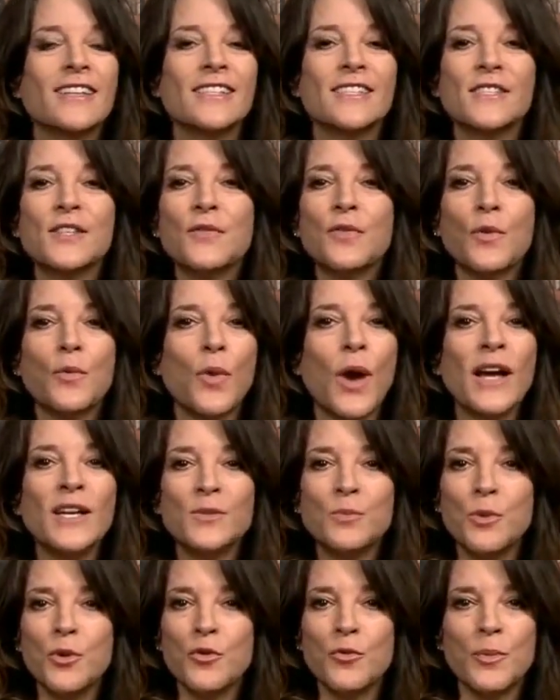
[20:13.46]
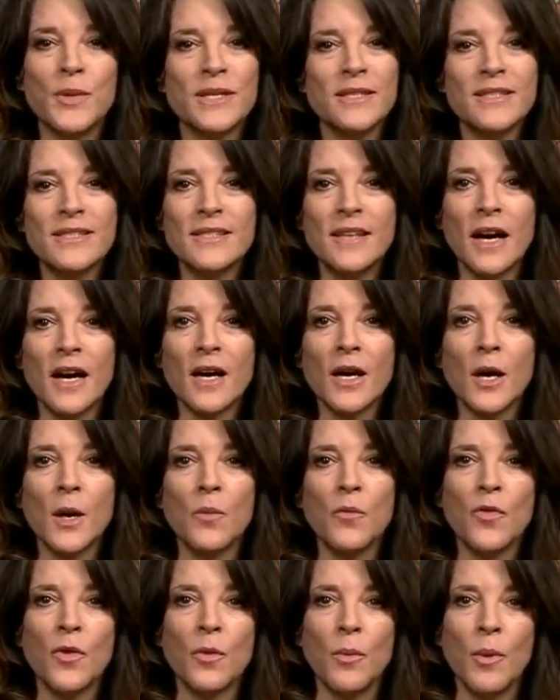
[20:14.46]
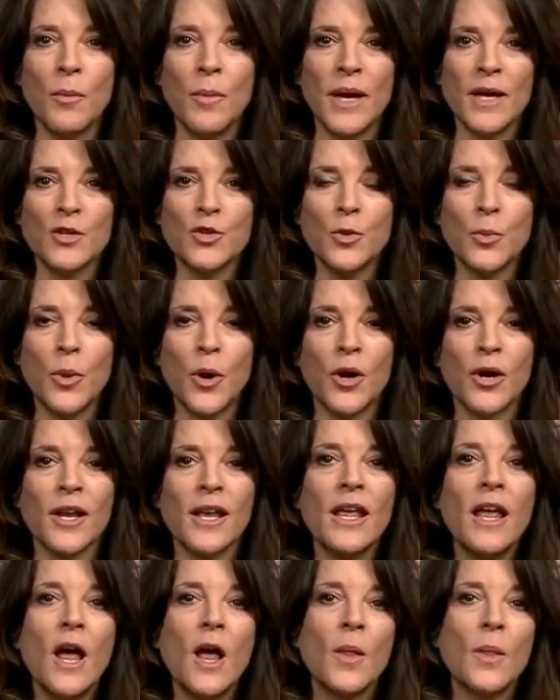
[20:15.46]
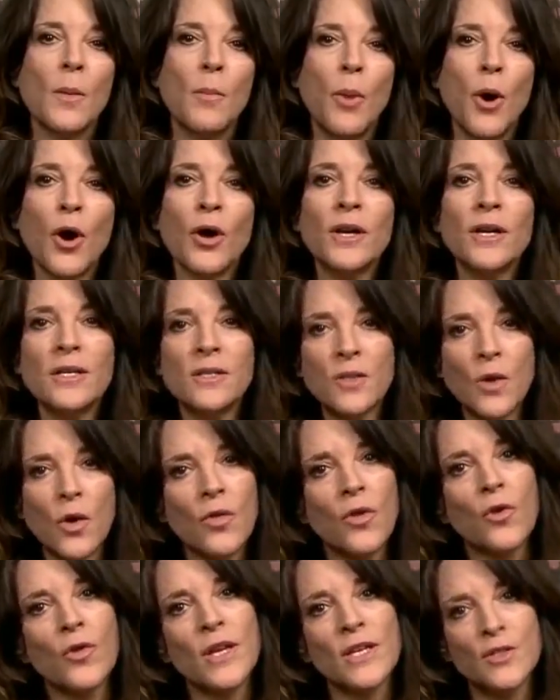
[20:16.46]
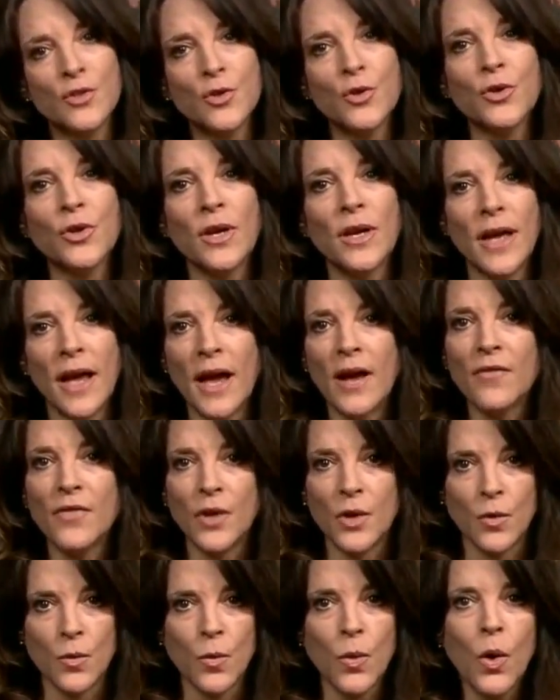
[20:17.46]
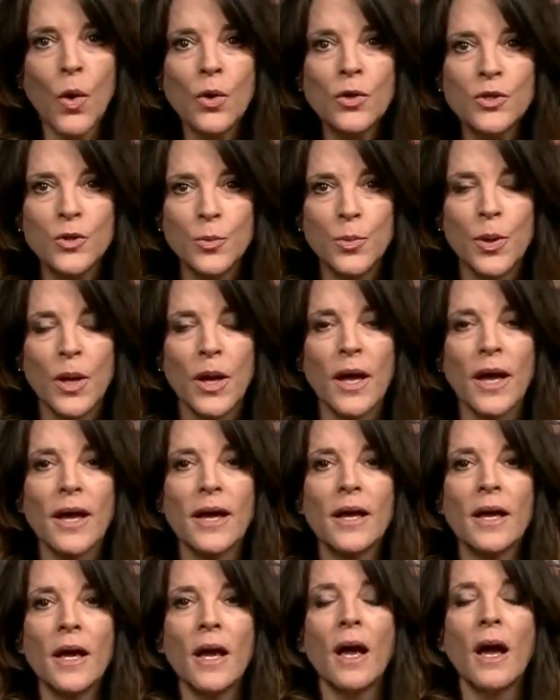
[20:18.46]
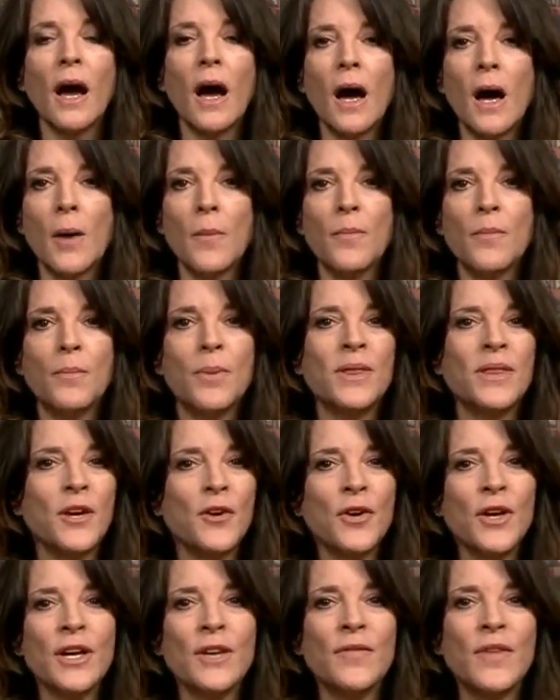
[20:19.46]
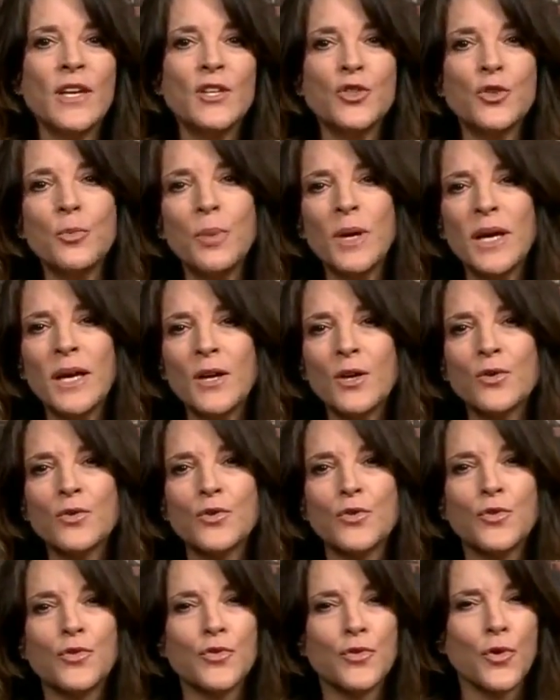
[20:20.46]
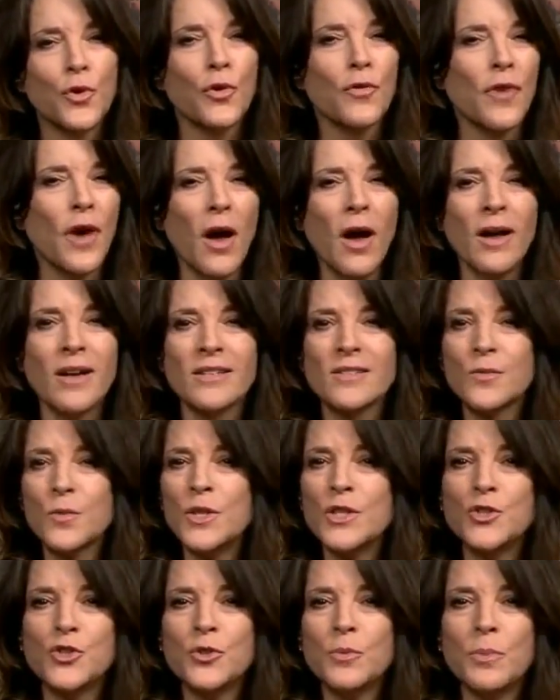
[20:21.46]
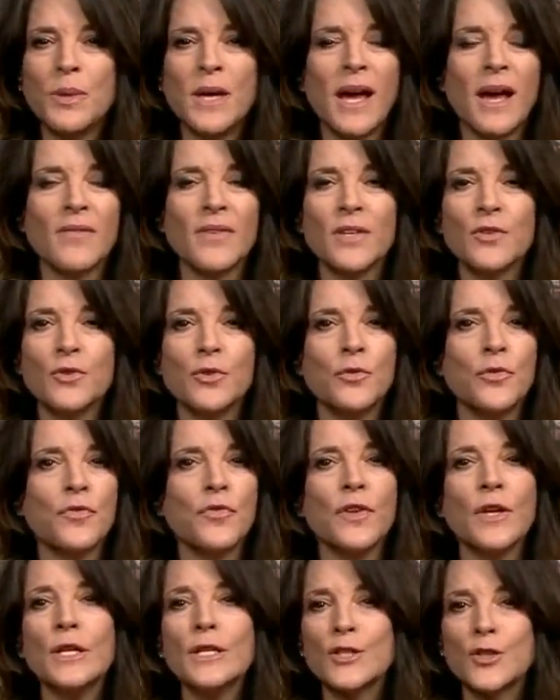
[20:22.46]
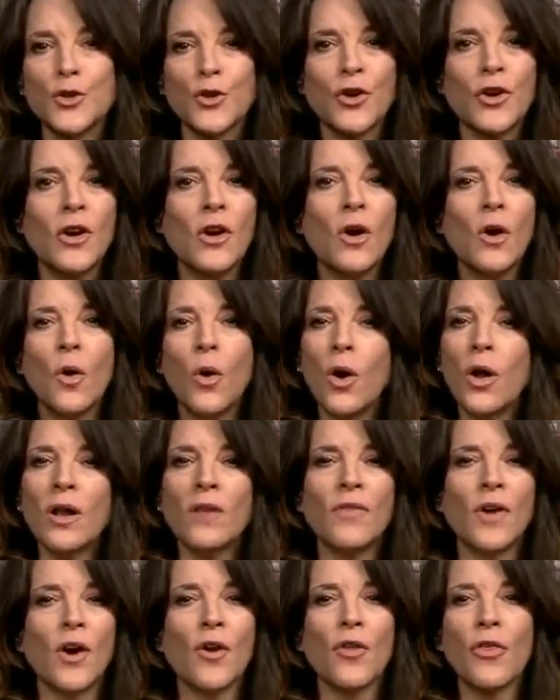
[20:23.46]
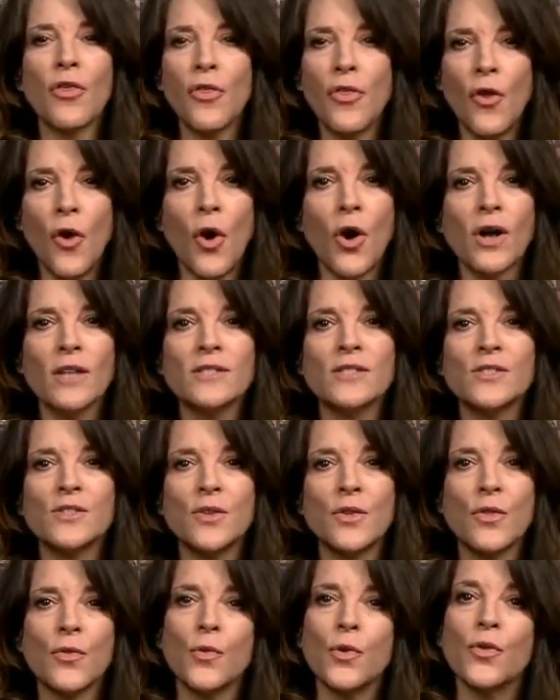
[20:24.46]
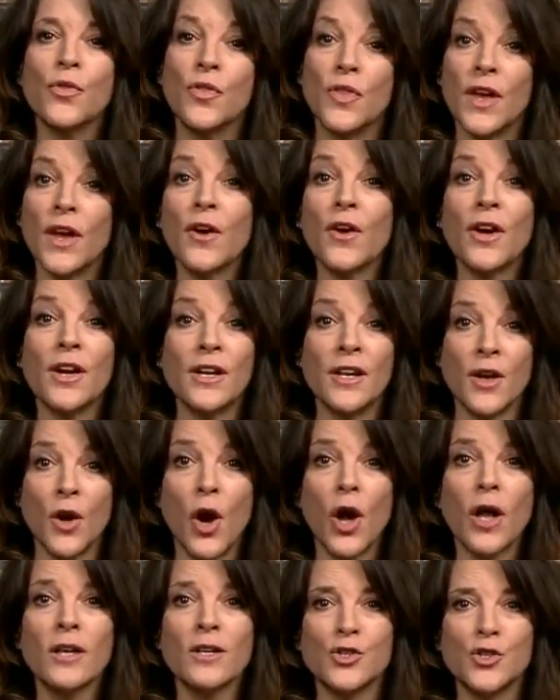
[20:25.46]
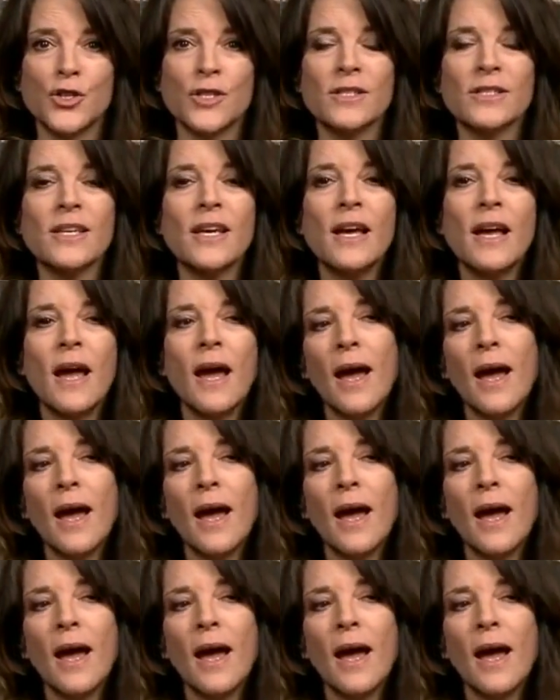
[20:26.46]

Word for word: The civil rights movement did not come from a major party. The parties, although they certainly have their role to play, um, but they should be here to serve us. We shouldn't be having to filter all of our thoughts through their ideologies.